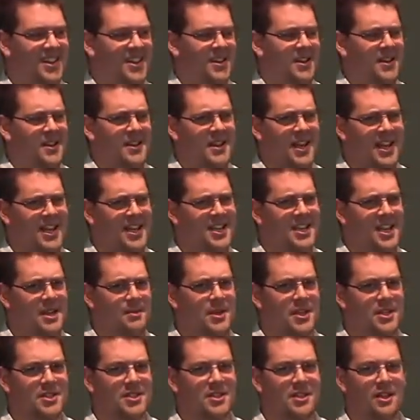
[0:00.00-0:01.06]

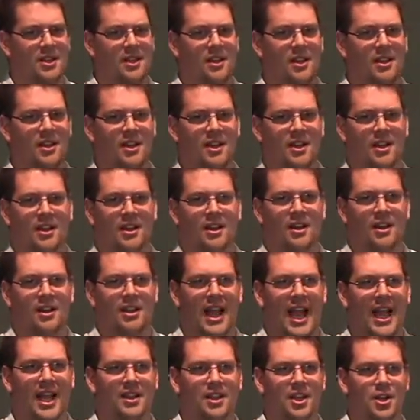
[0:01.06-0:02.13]
Nicodemus
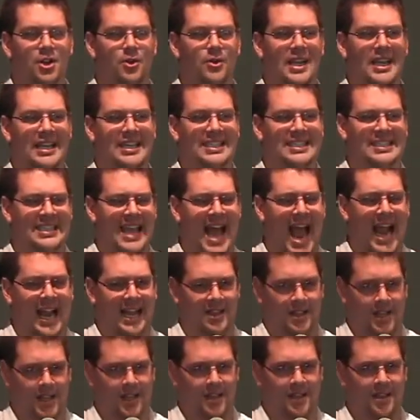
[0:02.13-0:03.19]
likely knew exactly
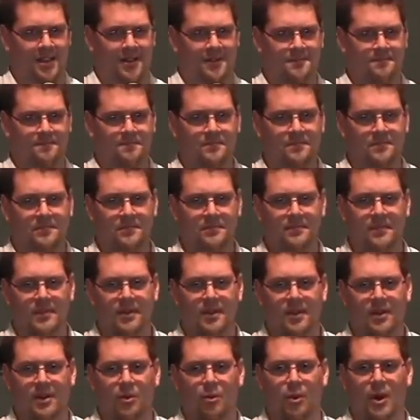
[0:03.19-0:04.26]

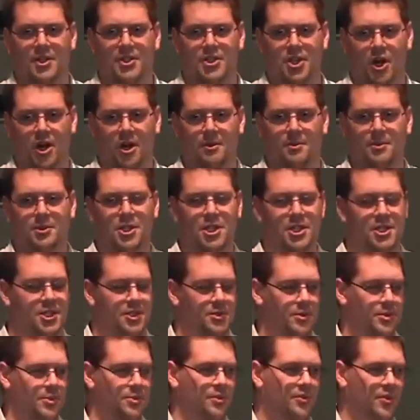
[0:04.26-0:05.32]
what term Jesus
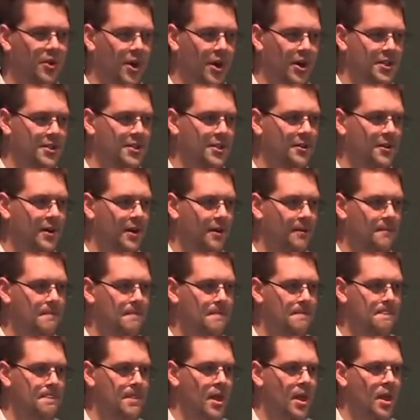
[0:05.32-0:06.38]
was referring to here.
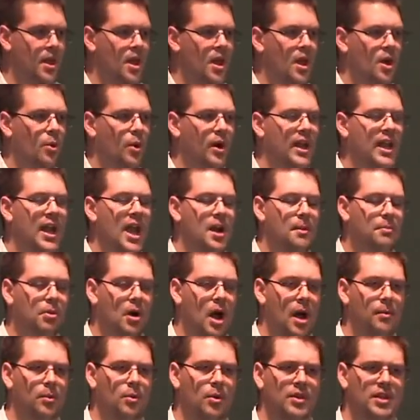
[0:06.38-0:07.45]
What he had a
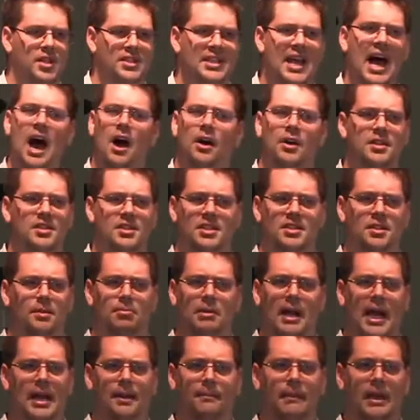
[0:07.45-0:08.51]
problem with is, how does this
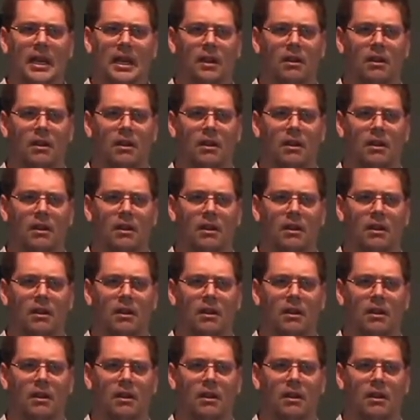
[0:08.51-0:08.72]
apply to me?